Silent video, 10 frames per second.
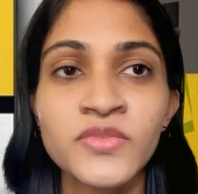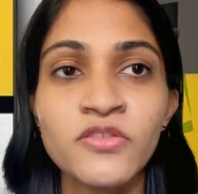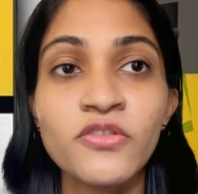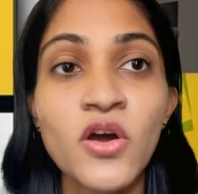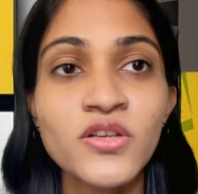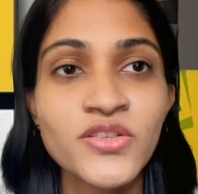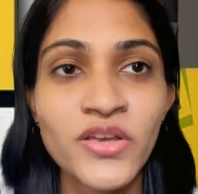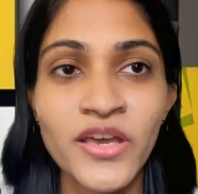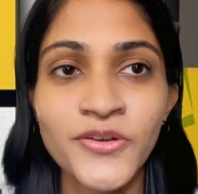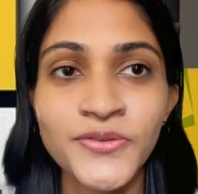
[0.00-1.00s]
We also
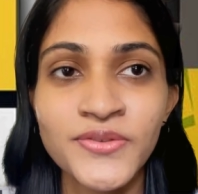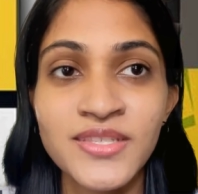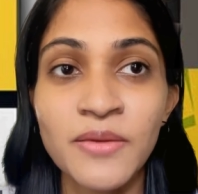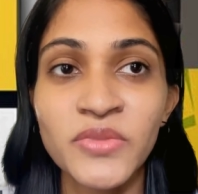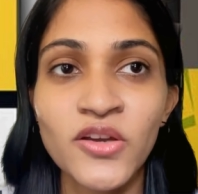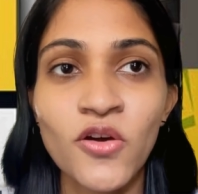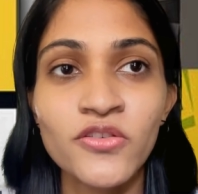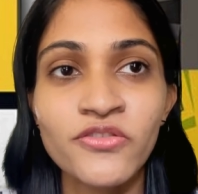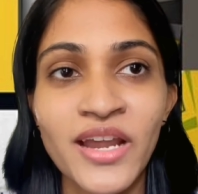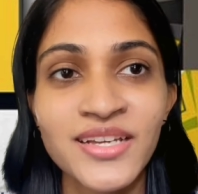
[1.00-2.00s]
have something
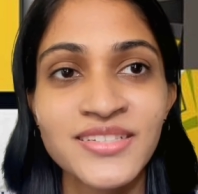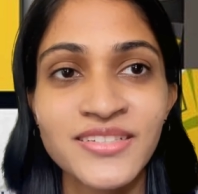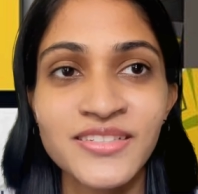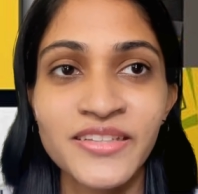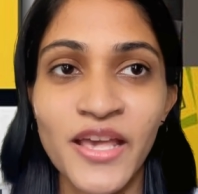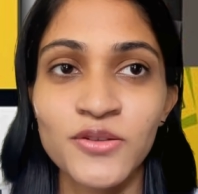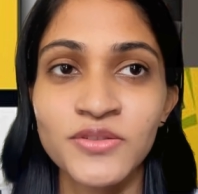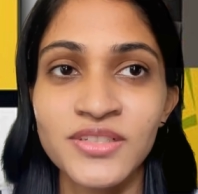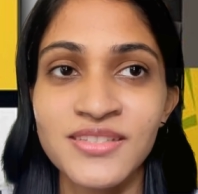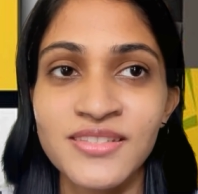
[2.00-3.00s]
called fractional
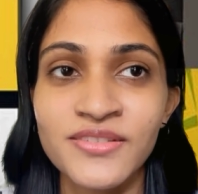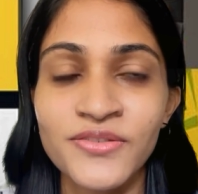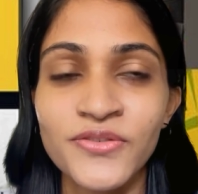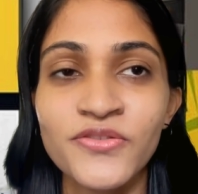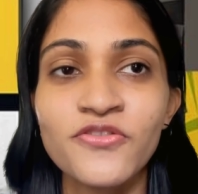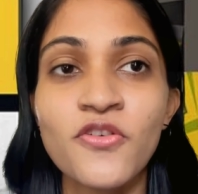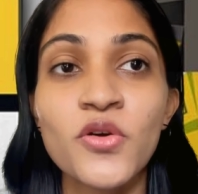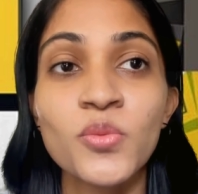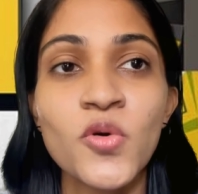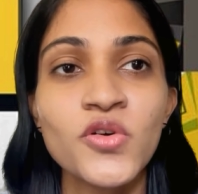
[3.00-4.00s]
calculus for
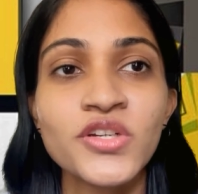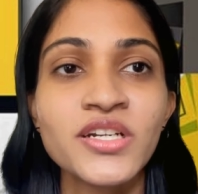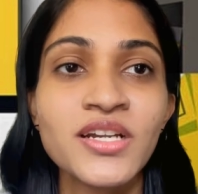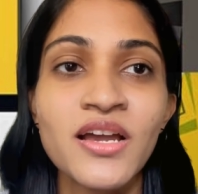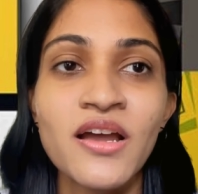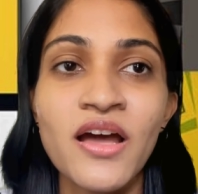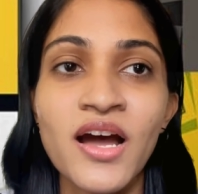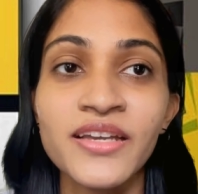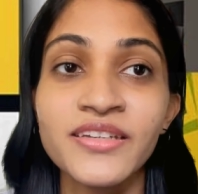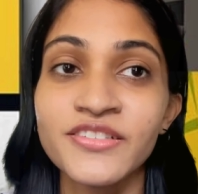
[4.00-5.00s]
more
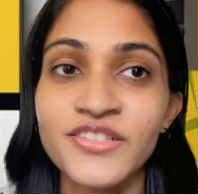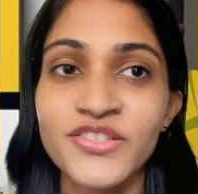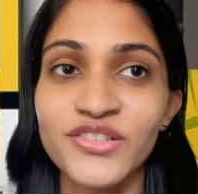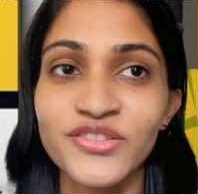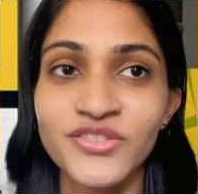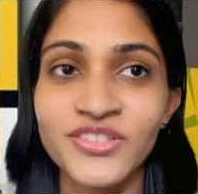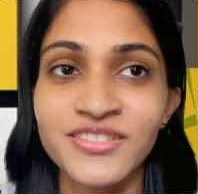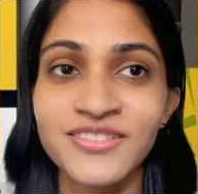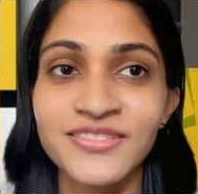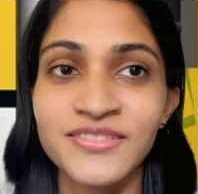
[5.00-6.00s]
higher resolution.
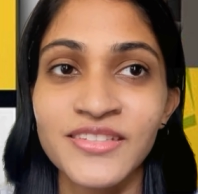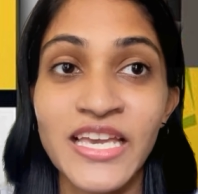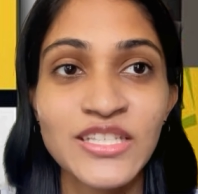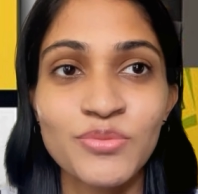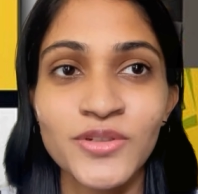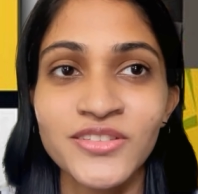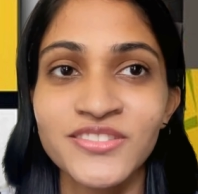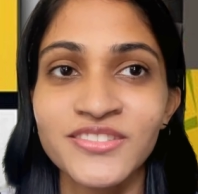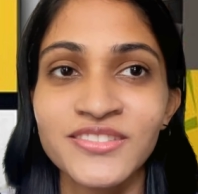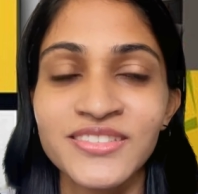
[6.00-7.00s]
Explore.
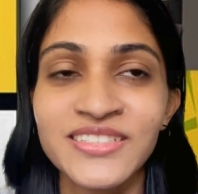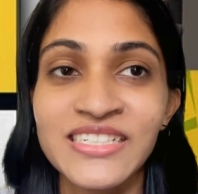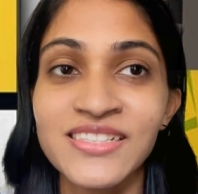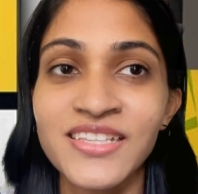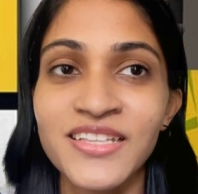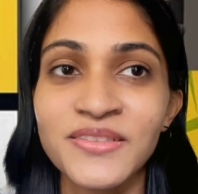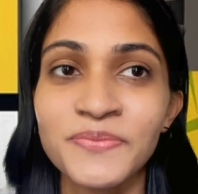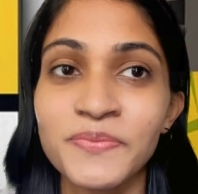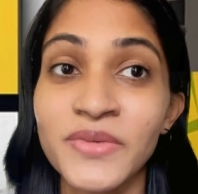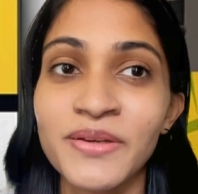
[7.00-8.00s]
Till then,
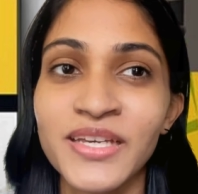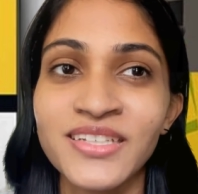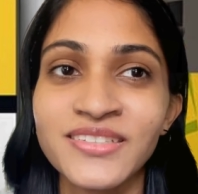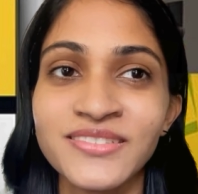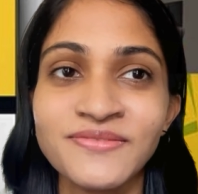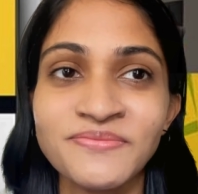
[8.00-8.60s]
bye bye.